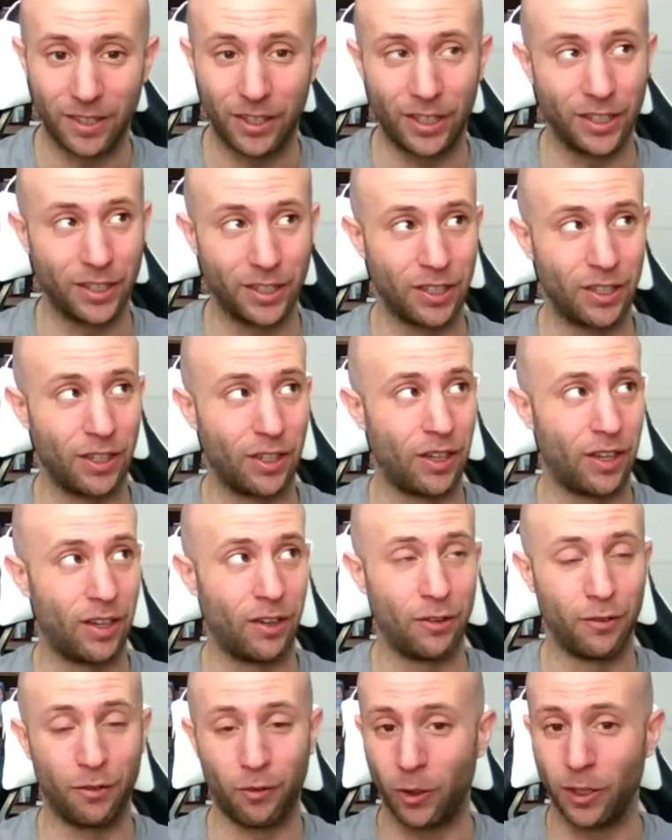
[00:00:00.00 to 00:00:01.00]
is
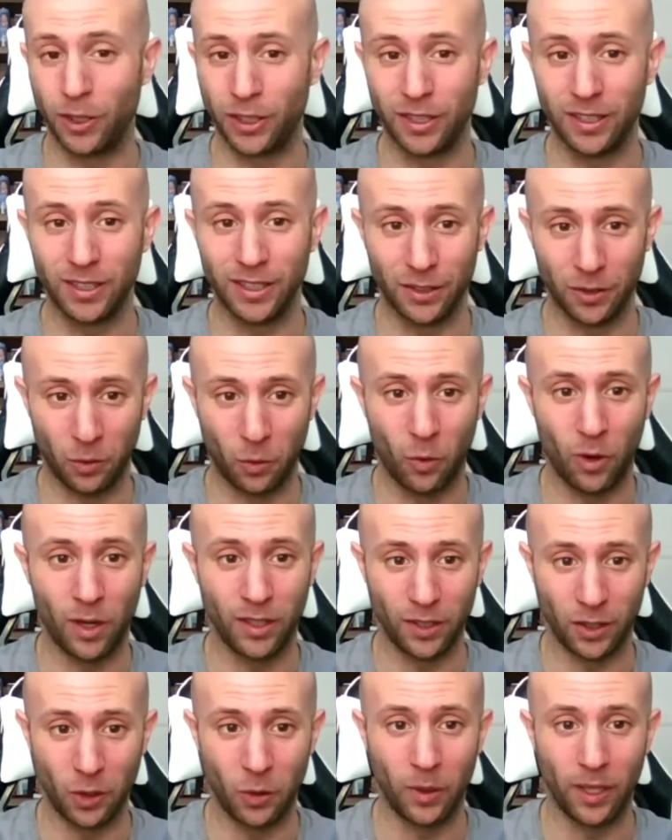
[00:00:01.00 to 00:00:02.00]
unfortunately the
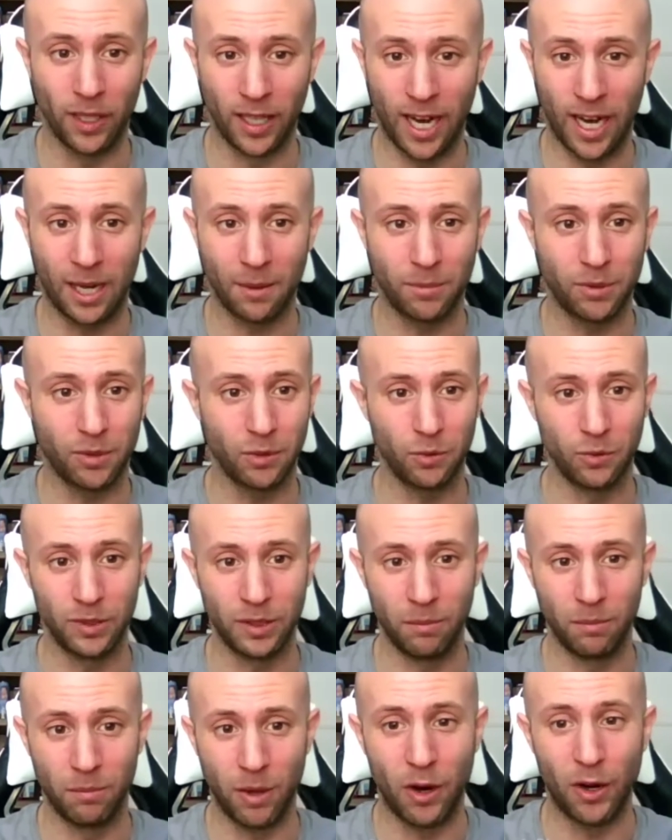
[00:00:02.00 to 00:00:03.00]
one going
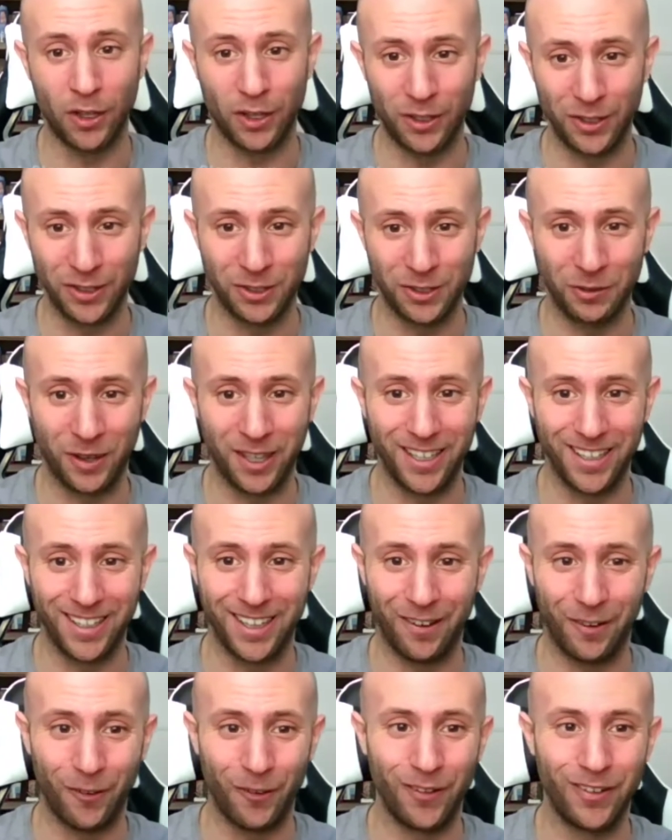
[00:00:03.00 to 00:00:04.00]
absolutely bonkers right
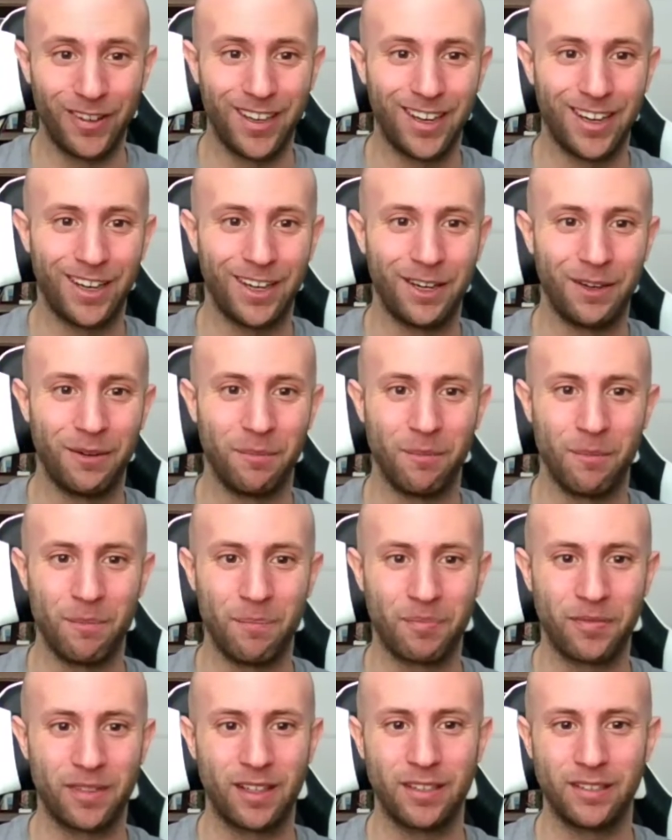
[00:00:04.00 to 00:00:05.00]
now,
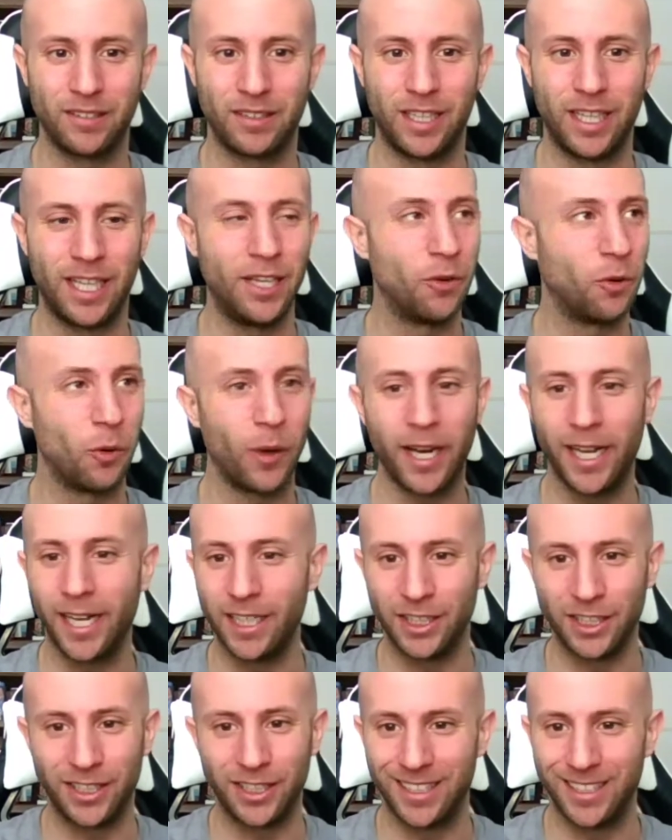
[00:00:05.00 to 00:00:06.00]

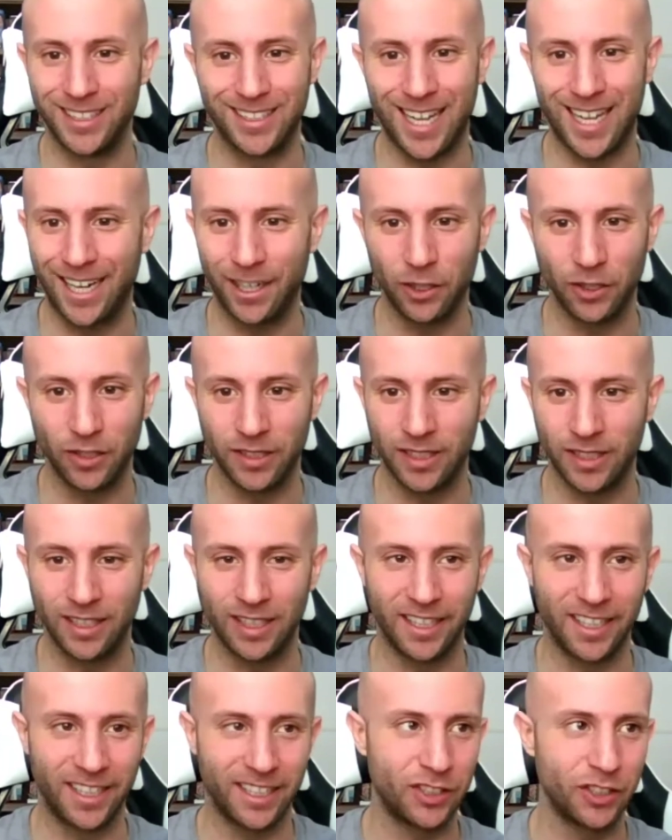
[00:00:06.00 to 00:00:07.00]
enraged entirely,
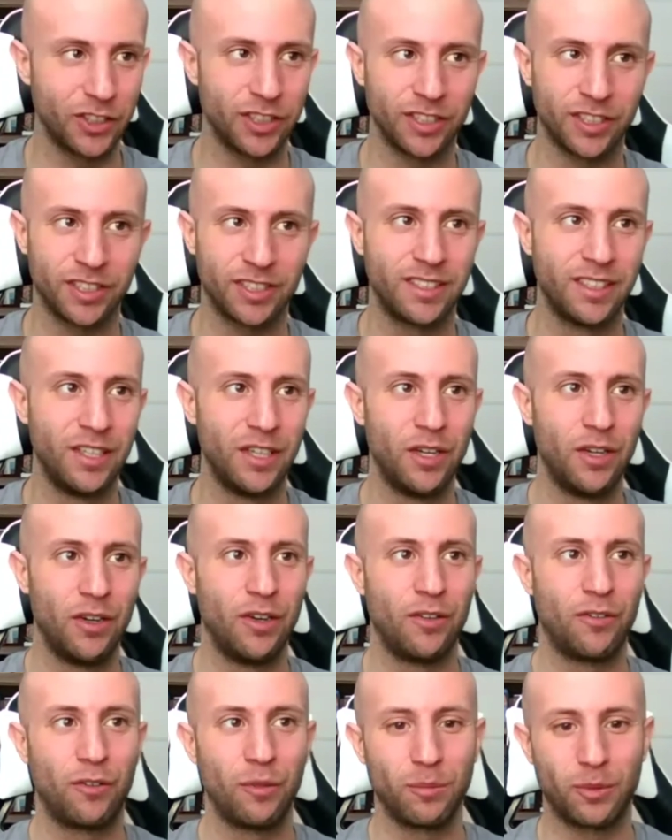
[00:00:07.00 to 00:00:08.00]
like just
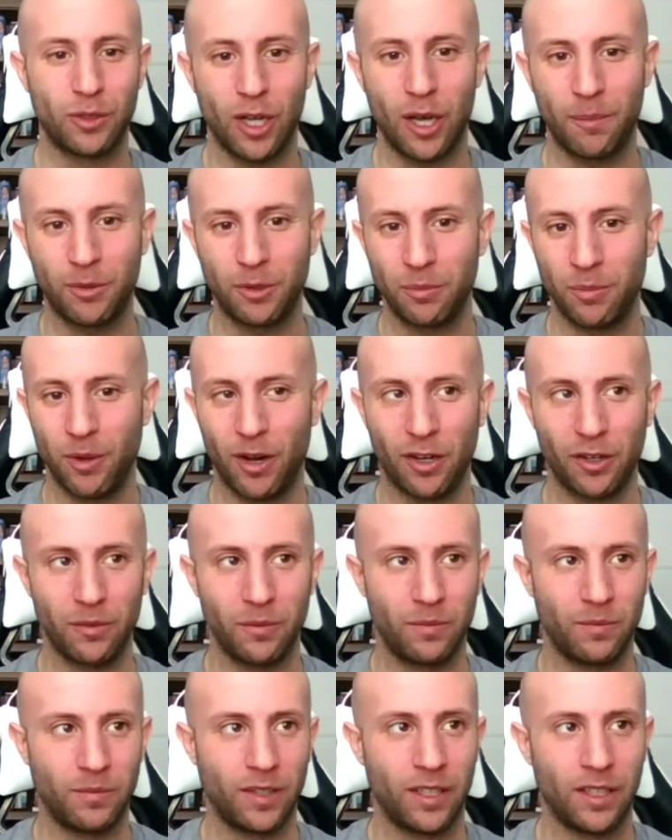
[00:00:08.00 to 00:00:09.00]
from top to
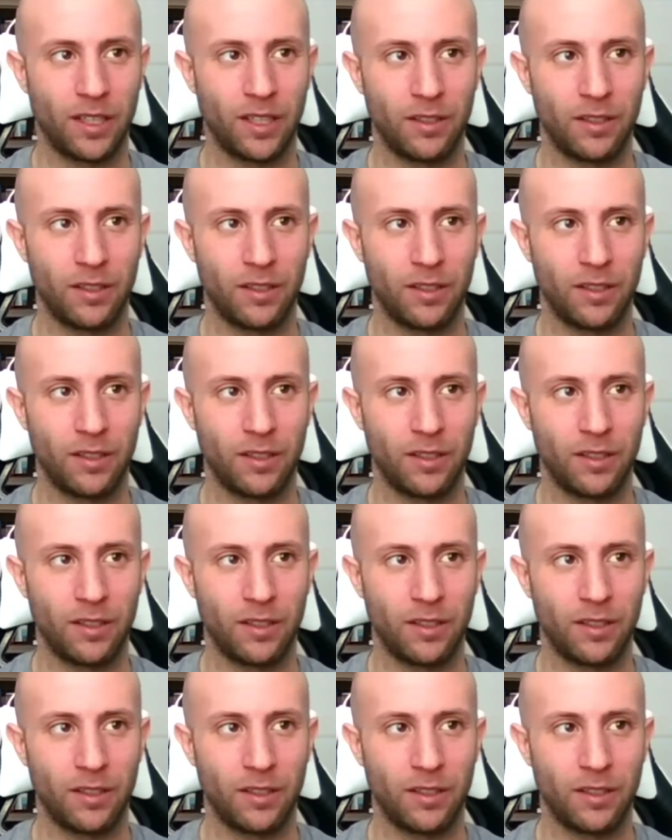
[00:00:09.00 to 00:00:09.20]
bottom,